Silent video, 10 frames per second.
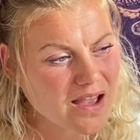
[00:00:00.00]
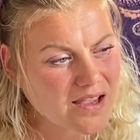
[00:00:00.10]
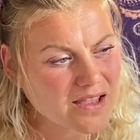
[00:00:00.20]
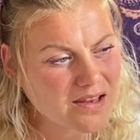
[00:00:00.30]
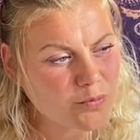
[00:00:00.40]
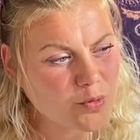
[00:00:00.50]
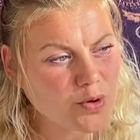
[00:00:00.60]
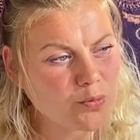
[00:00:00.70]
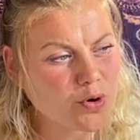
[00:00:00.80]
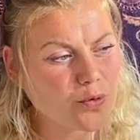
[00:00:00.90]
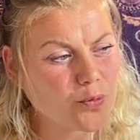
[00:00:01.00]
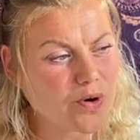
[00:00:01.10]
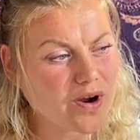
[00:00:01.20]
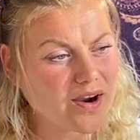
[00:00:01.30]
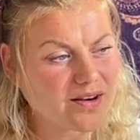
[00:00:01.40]
getting more and more
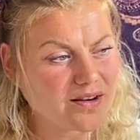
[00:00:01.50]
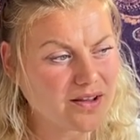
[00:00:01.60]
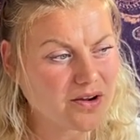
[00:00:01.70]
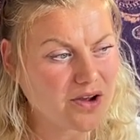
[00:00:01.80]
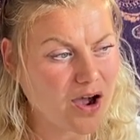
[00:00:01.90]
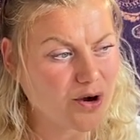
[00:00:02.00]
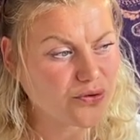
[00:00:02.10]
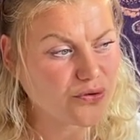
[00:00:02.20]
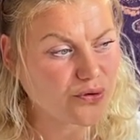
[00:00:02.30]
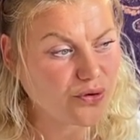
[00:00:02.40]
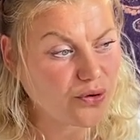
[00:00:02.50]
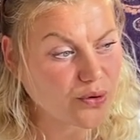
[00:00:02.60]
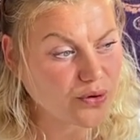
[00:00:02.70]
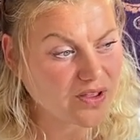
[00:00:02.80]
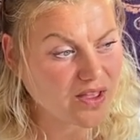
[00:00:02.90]
aware of how to
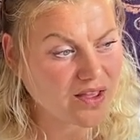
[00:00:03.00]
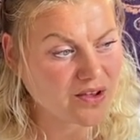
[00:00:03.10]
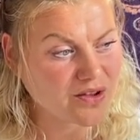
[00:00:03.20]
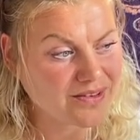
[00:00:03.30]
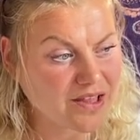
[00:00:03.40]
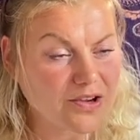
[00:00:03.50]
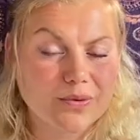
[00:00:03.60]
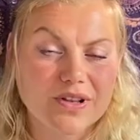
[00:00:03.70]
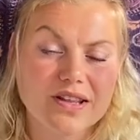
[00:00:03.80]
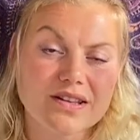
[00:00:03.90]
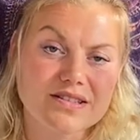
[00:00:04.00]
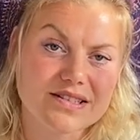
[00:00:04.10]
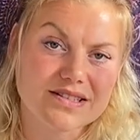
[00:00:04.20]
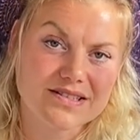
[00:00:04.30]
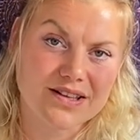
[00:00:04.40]
look and connect with
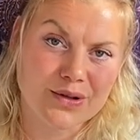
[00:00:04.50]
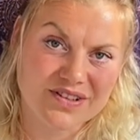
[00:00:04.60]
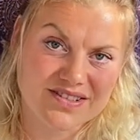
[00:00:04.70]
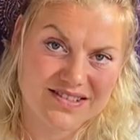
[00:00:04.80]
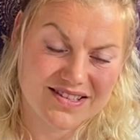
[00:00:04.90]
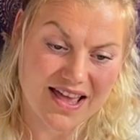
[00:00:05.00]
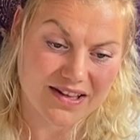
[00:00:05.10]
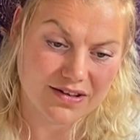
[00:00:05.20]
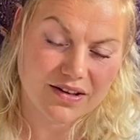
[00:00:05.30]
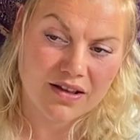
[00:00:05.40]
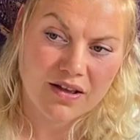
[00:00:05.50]
energies and understand